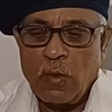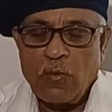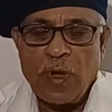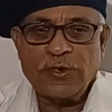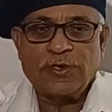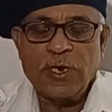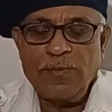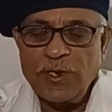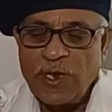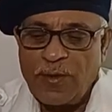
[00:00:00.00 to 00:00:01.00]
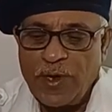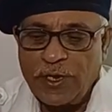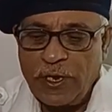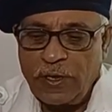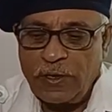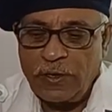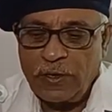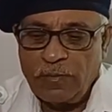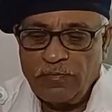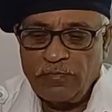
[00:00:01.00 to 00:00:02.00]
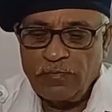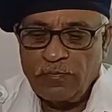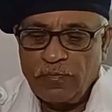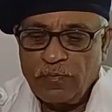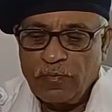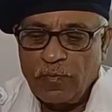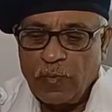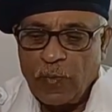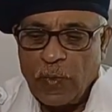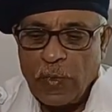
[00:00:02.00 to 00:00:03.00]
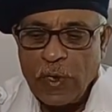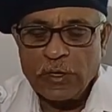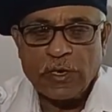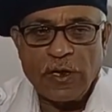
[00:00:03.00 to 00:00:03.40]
When steam is admitted, its